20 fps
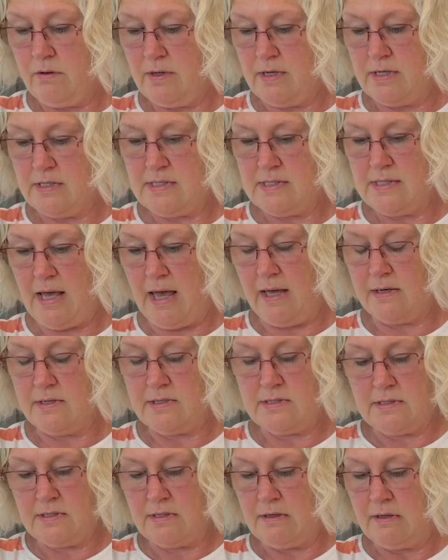It's
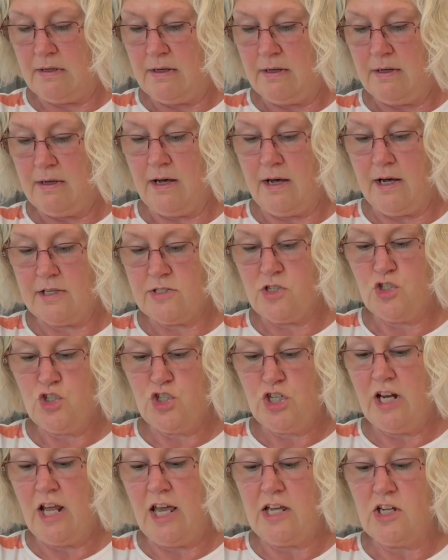that
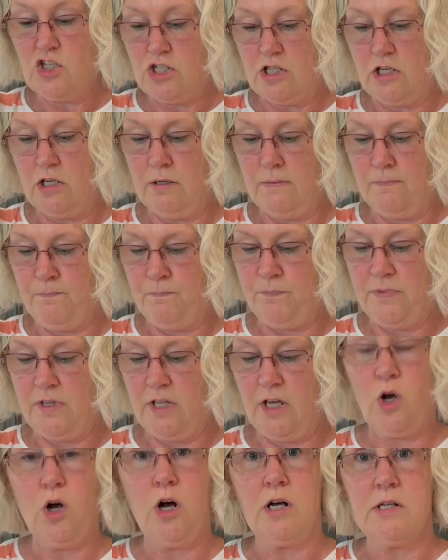oxygenation
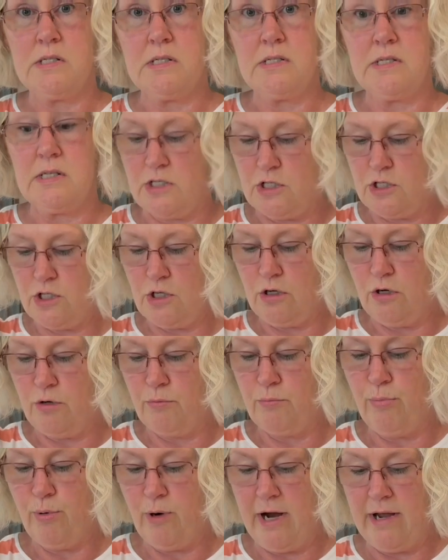that causes it to
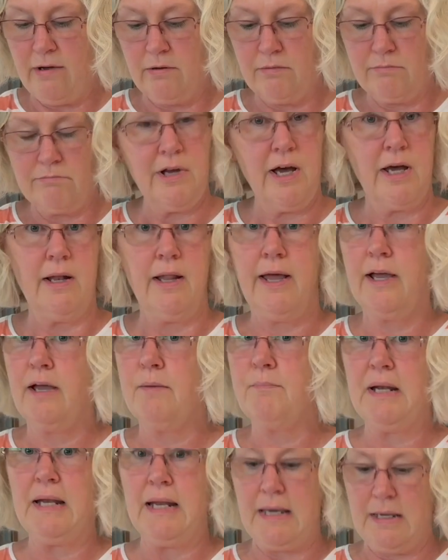turn brown, kind of like
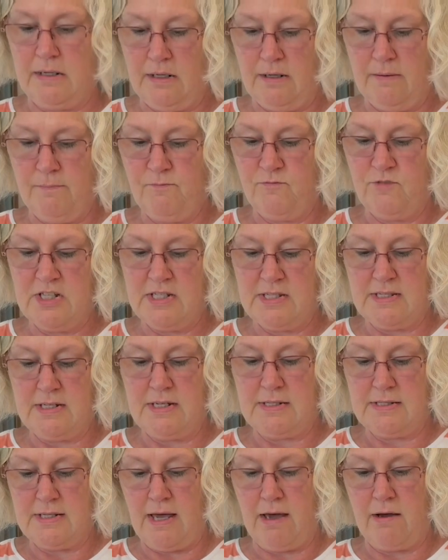a banana. If it
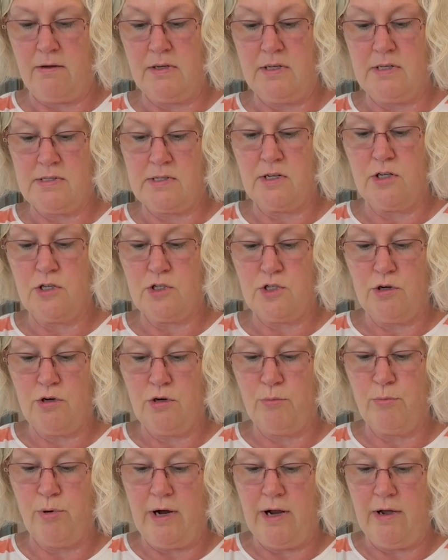sits out, it's going to
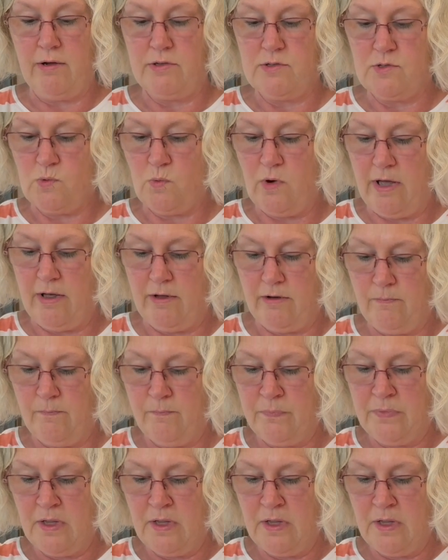turn brown as well.